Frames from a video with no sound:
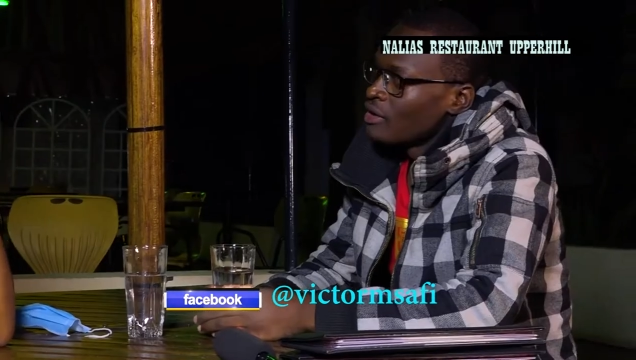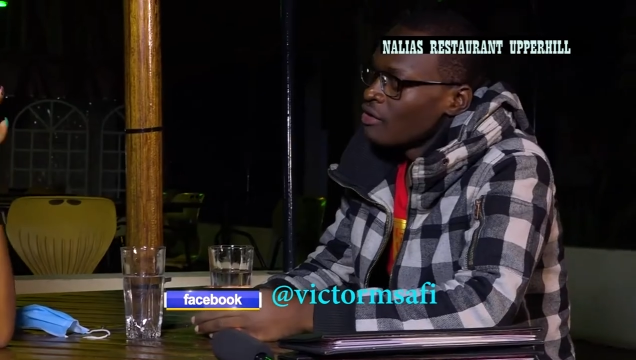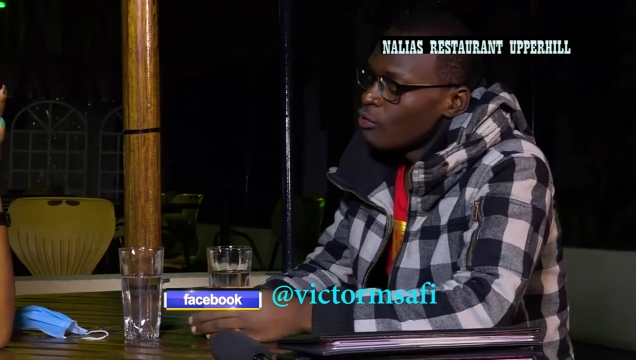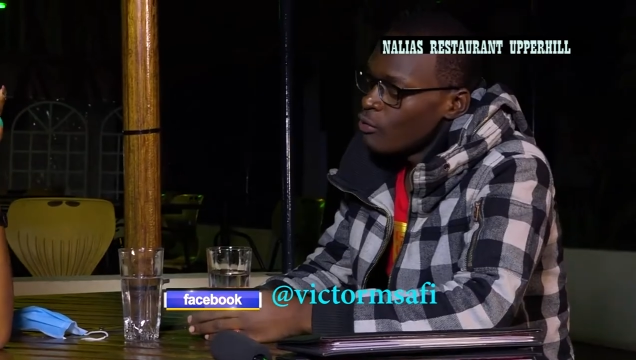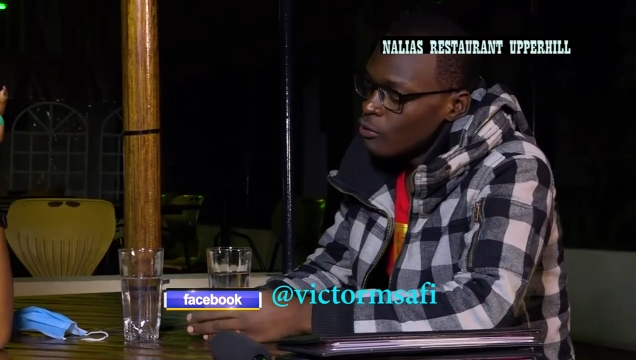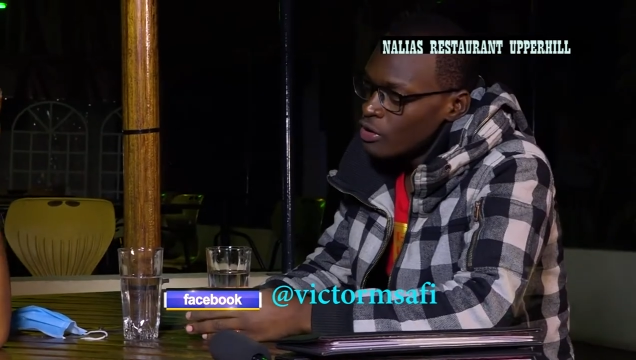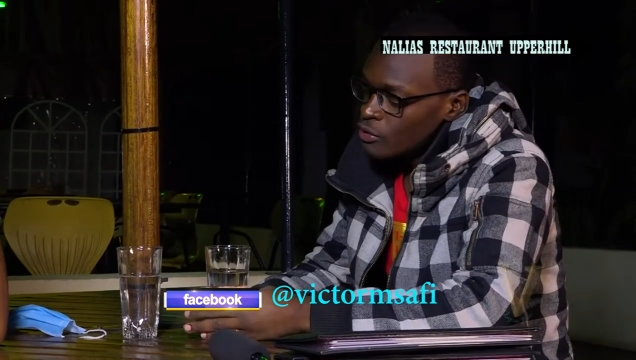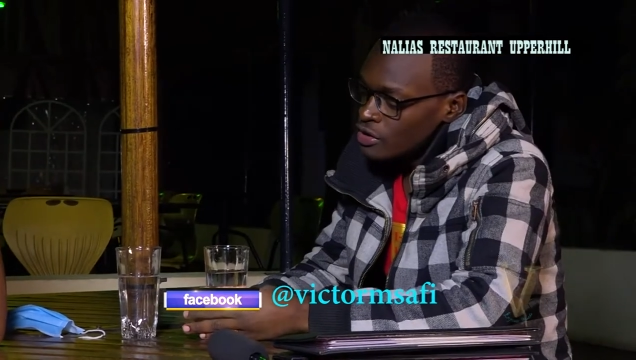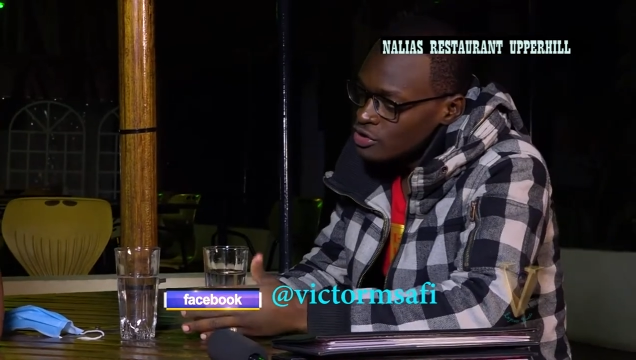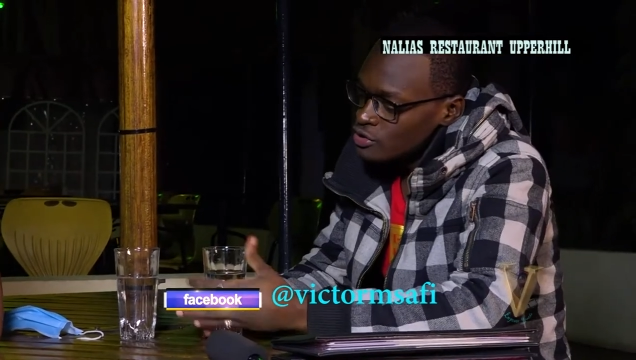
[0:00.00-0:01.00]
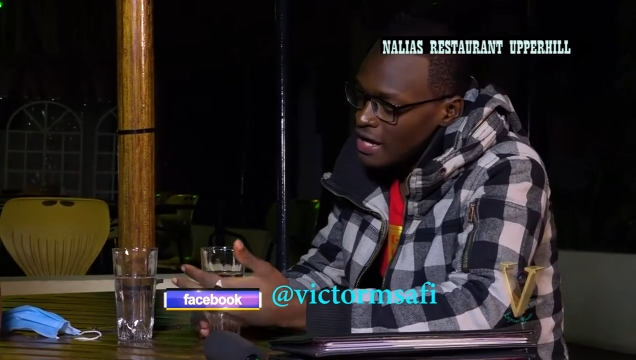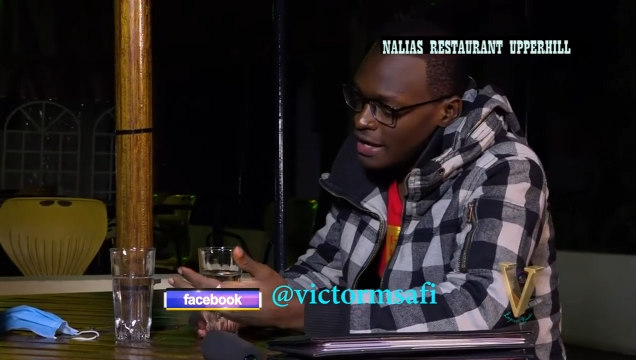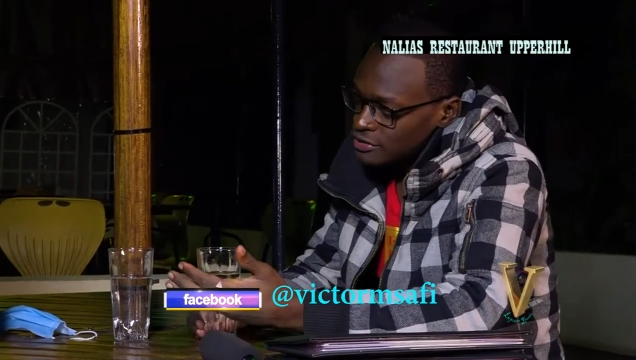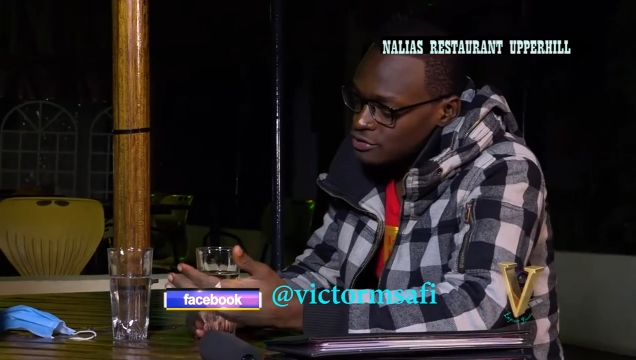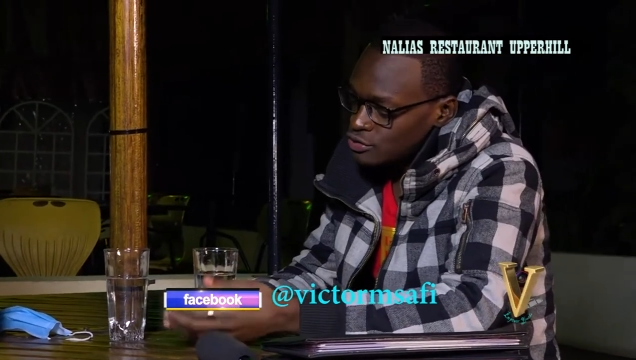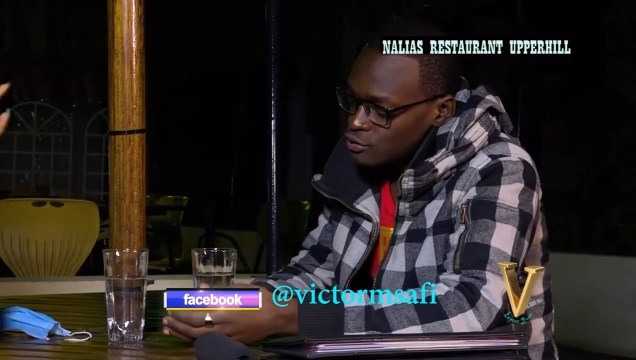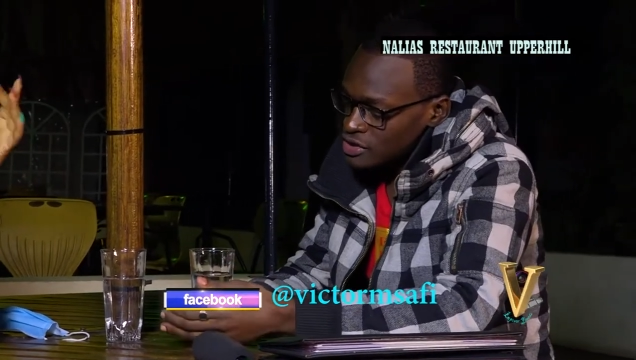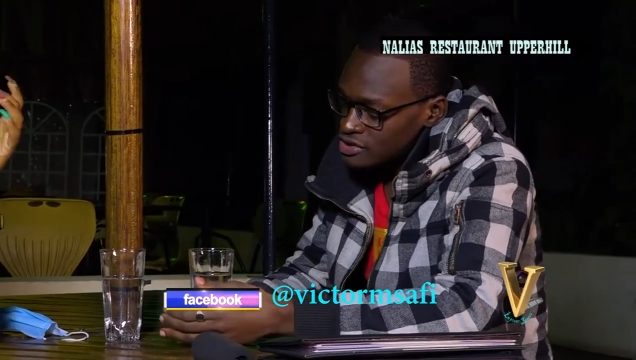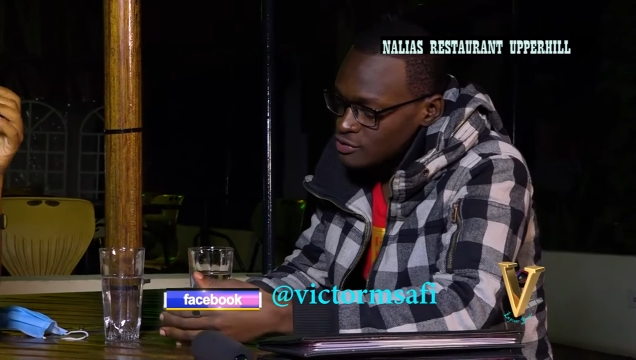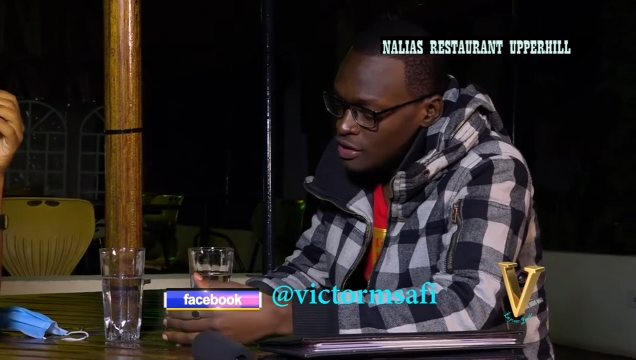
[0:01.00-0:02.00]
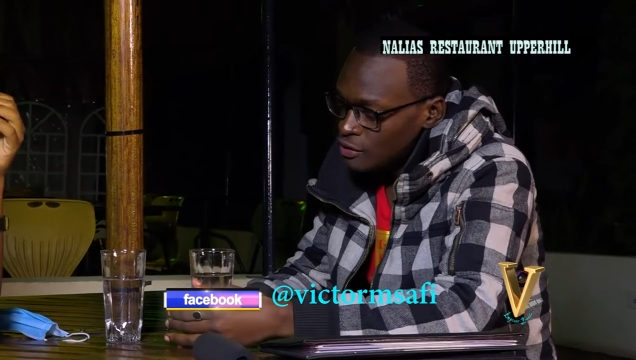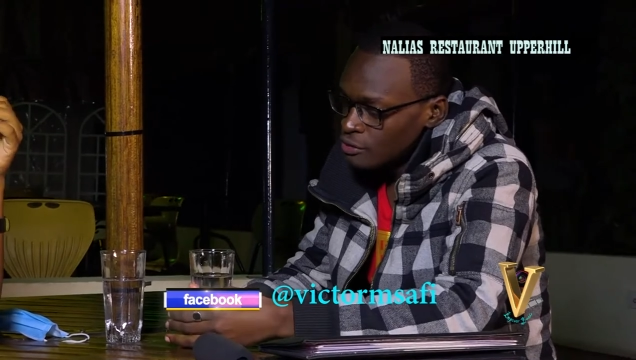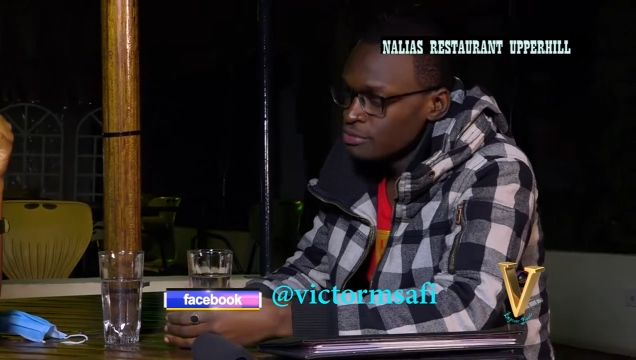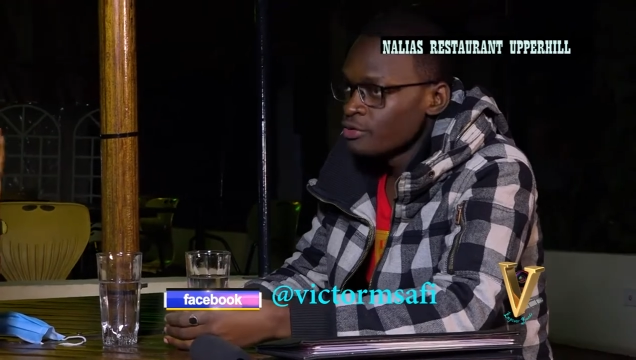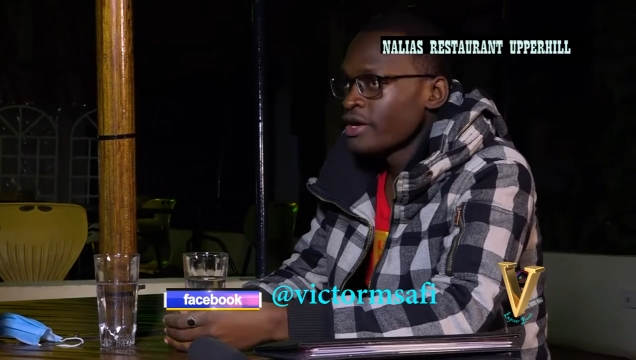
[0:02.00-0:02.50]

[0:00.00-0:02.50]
What do you like to do? What's your hobby